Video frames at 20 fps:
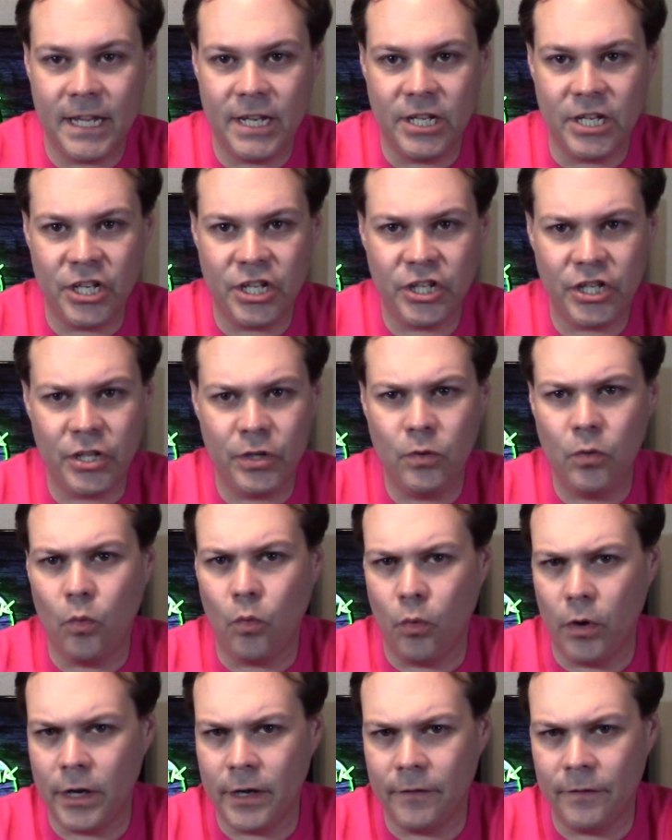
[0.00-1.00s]
condition,
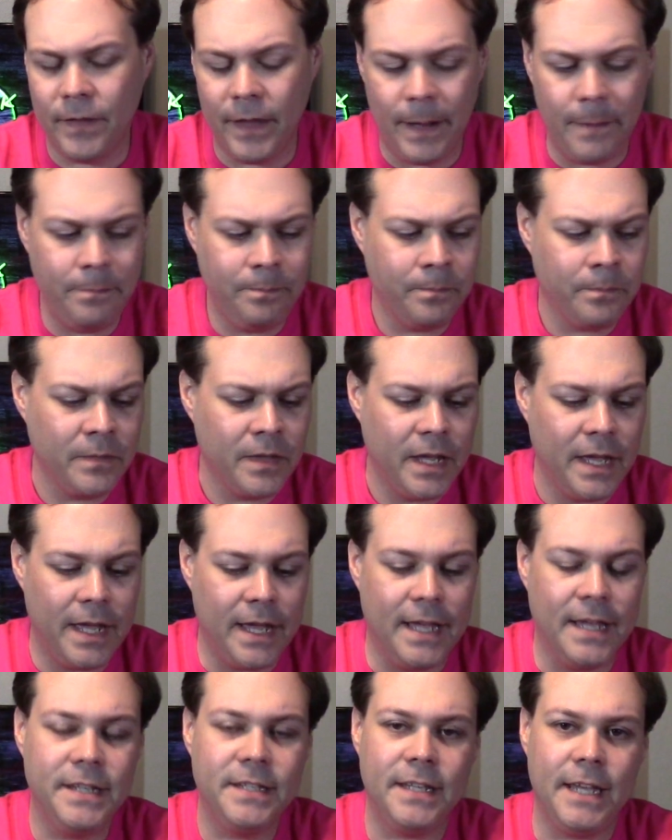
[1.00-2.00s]
one of them,
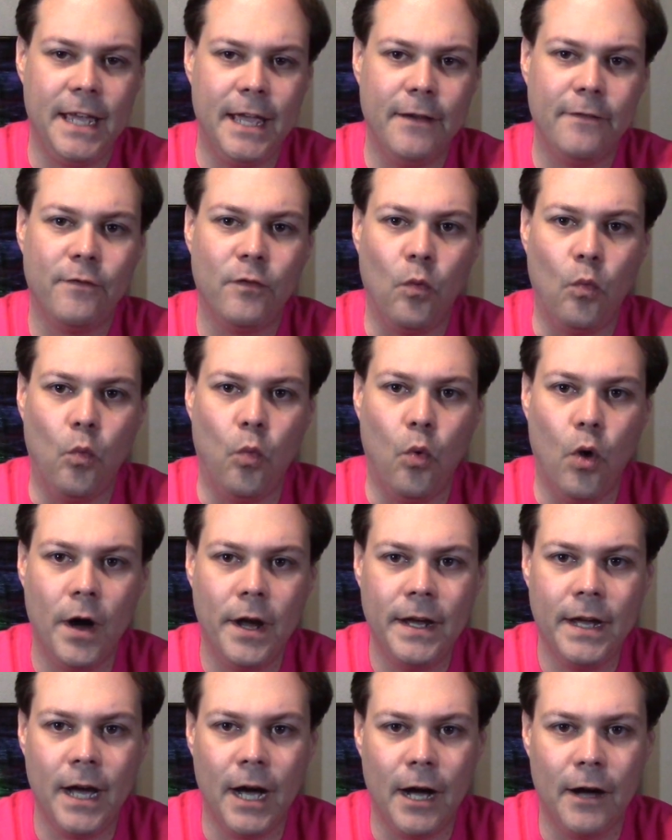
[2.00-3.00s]
is if
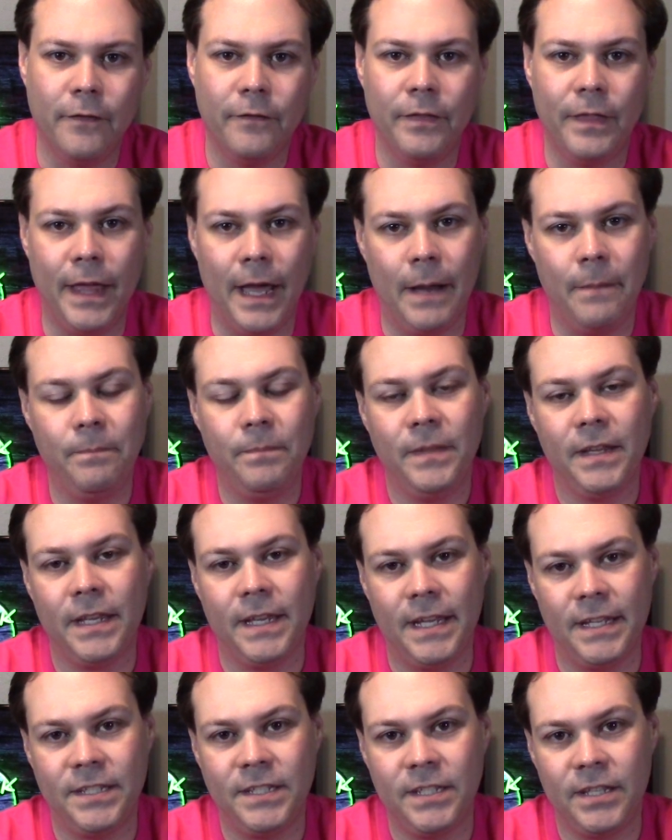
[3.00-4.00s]
one of them
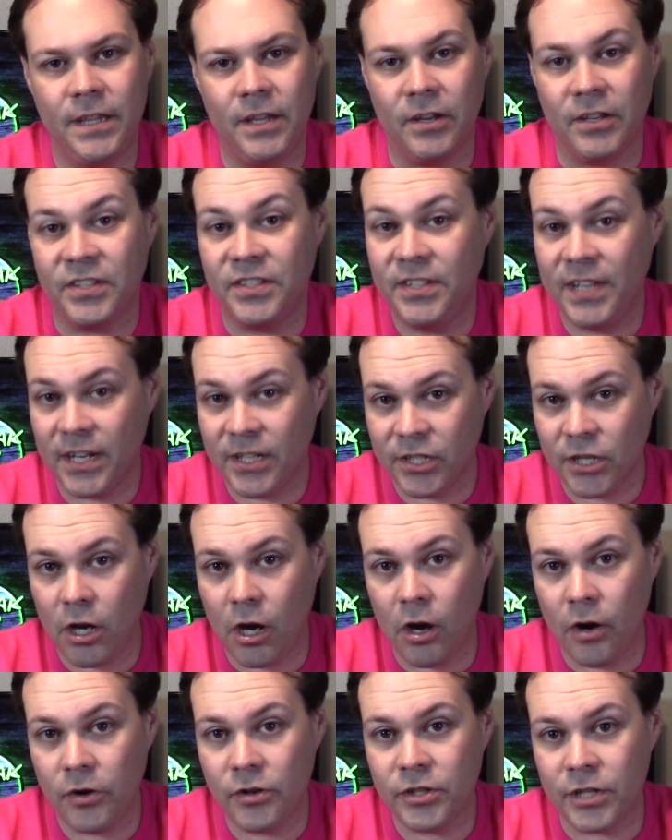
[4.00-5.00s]
gets 6
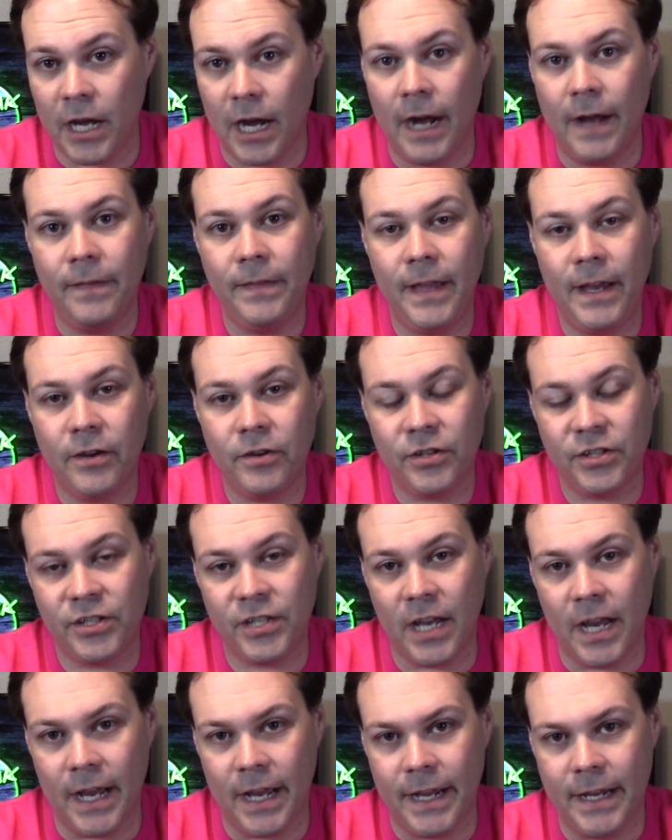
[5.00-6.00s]
cards on their
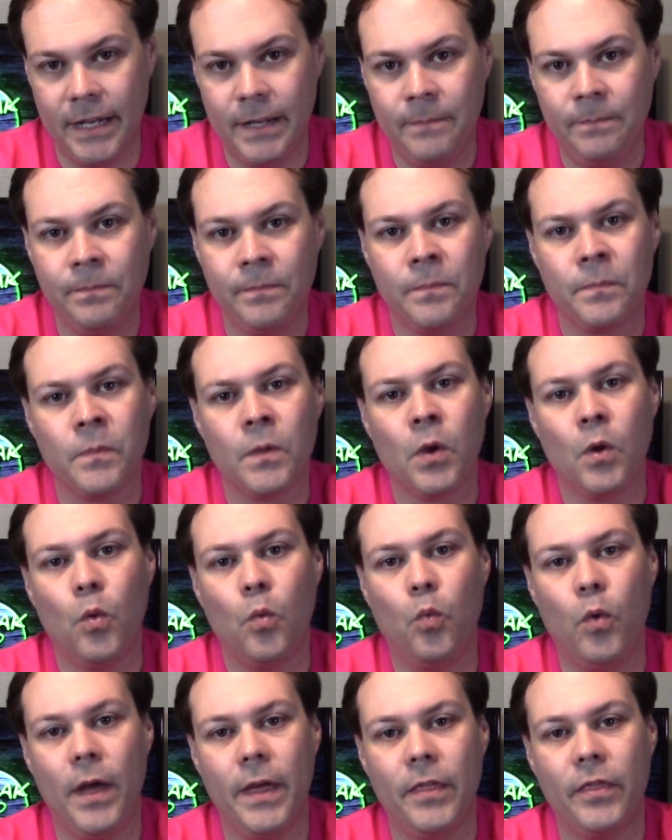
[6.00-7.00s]
side
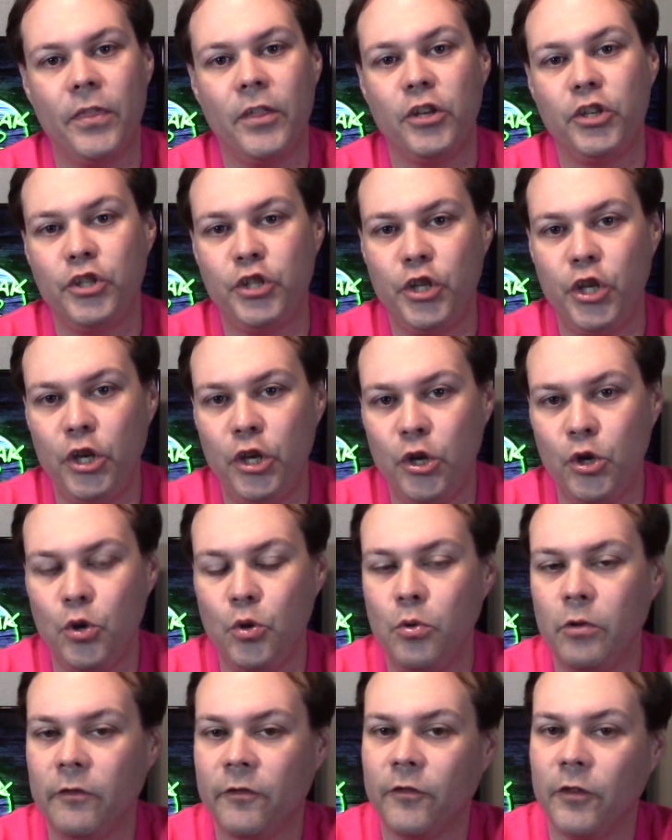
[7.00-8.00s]
with
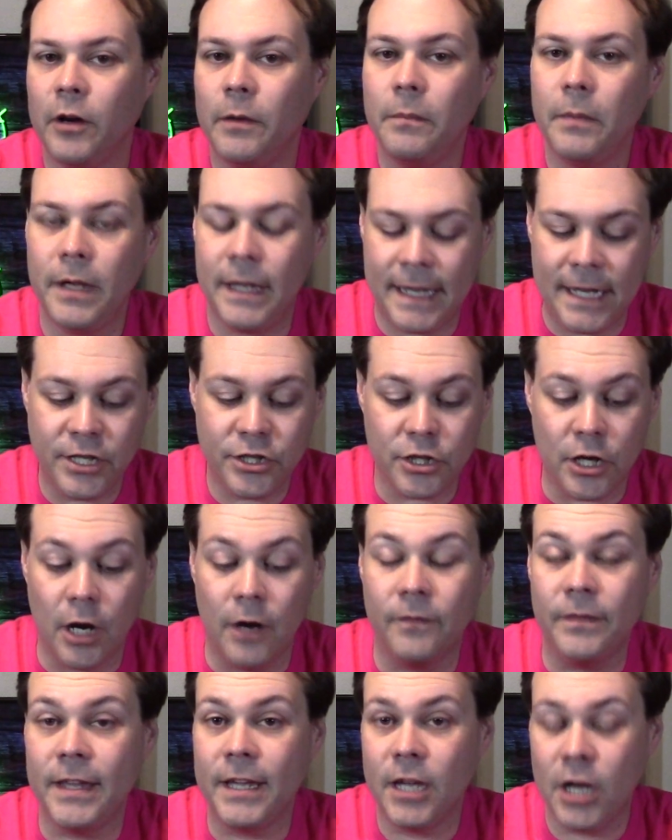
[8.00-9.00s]
2 from each
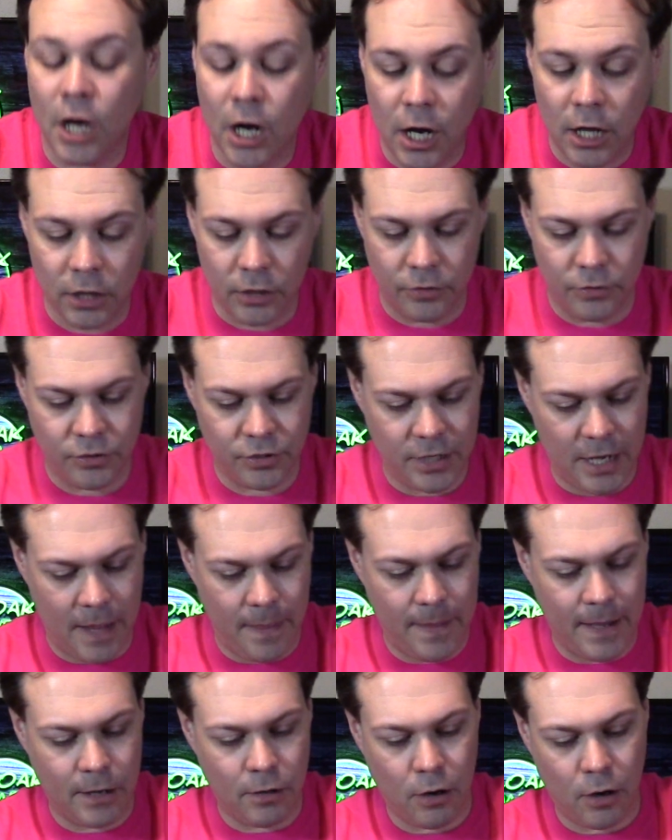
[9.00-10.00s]
of the colors.
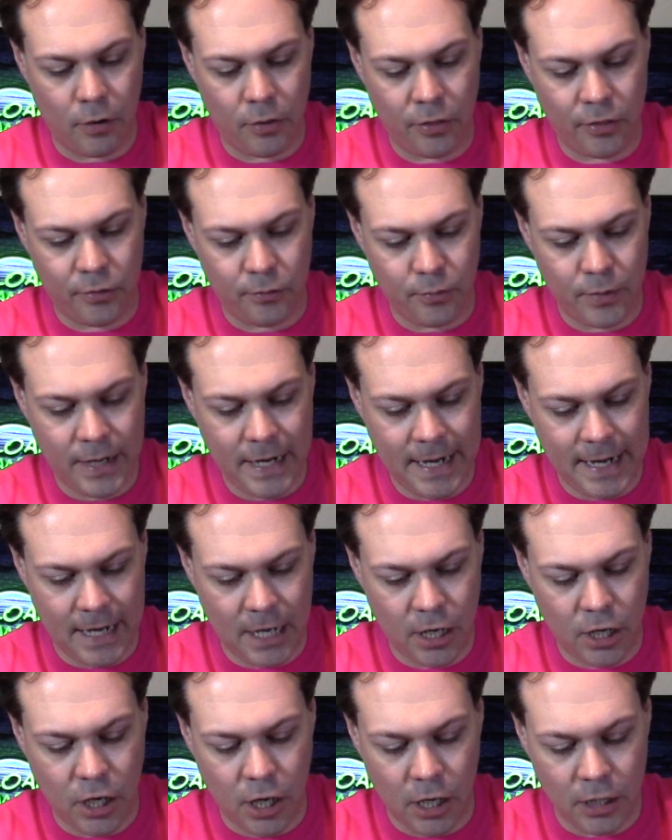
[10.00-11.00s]
And there are
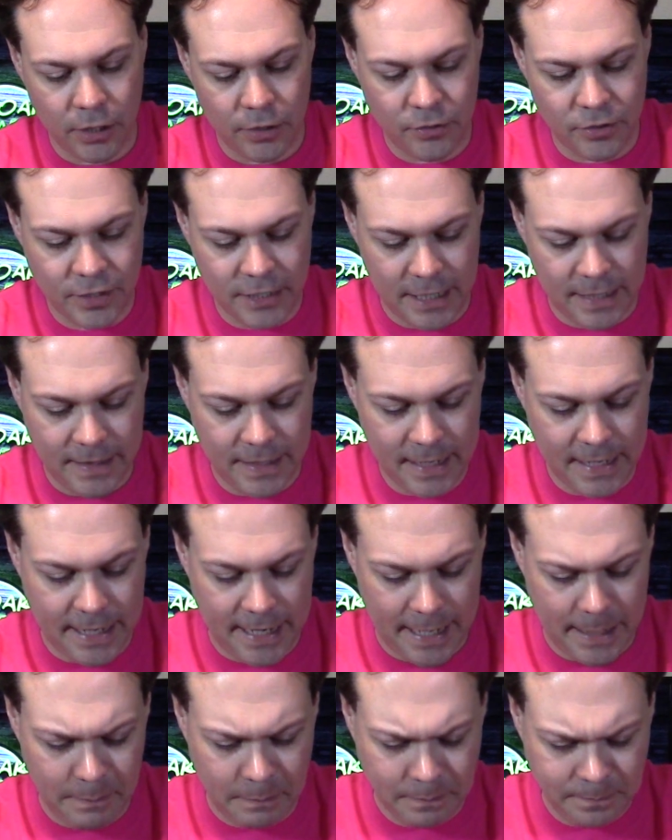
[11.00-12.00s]
3 colors in the
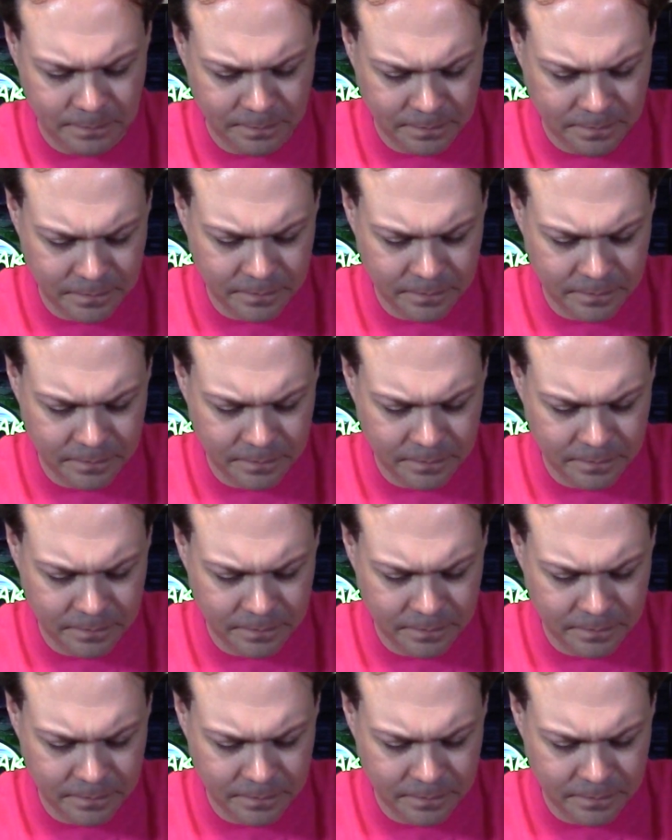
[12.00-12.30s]
game.